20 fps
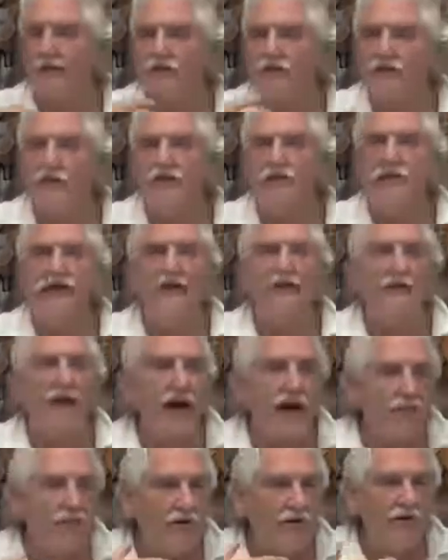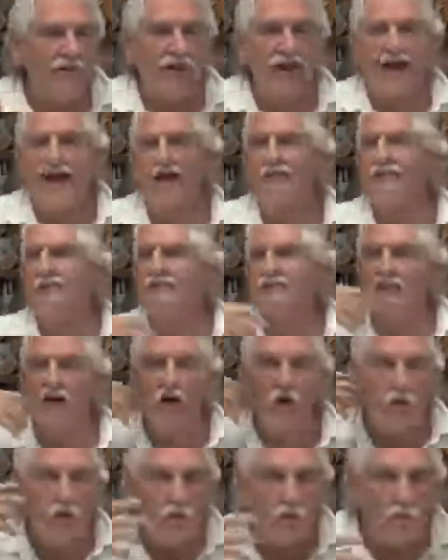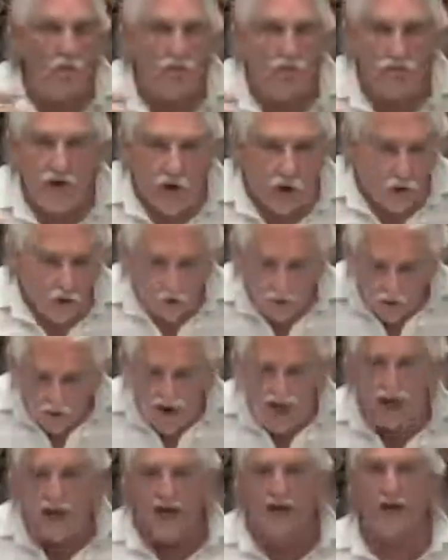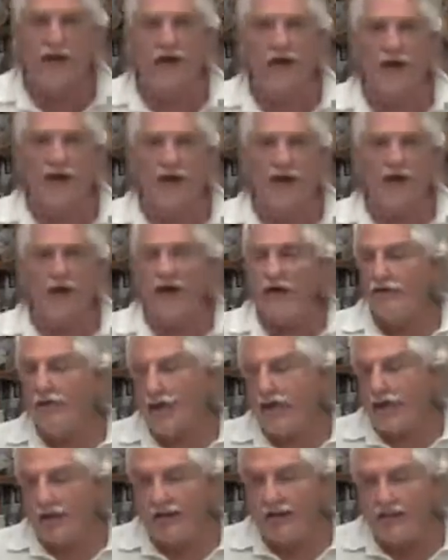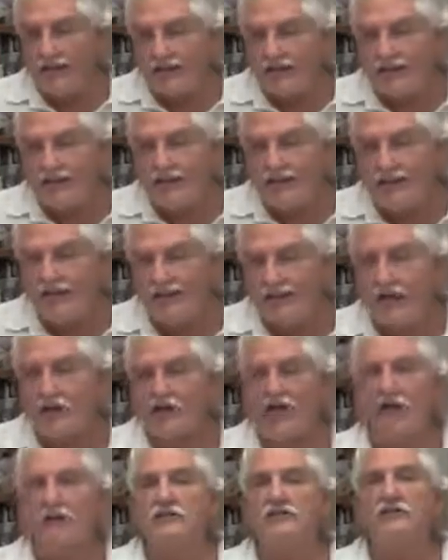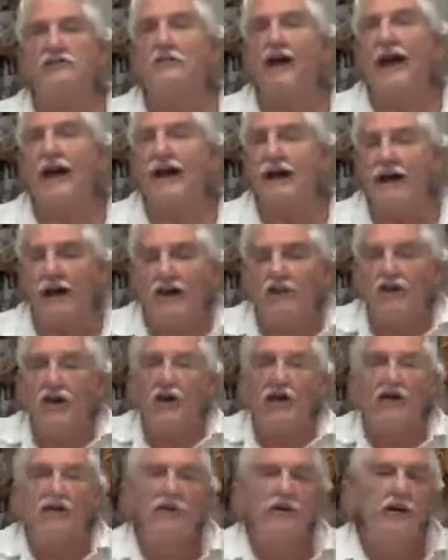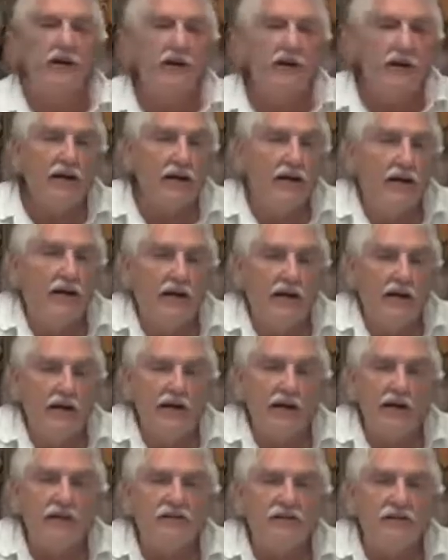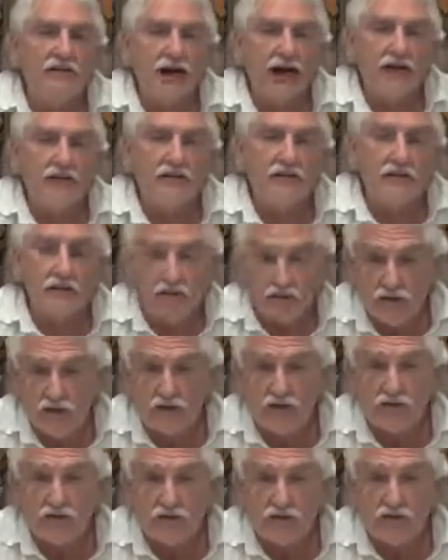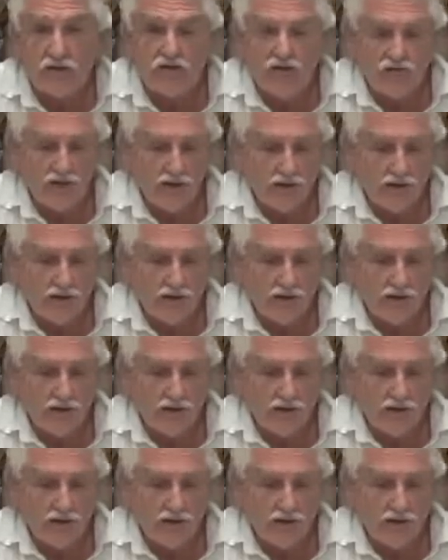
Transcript: of the pituitary, the hypothalamus, the whole head area, that anything that could smack of creating a spasm or seizure.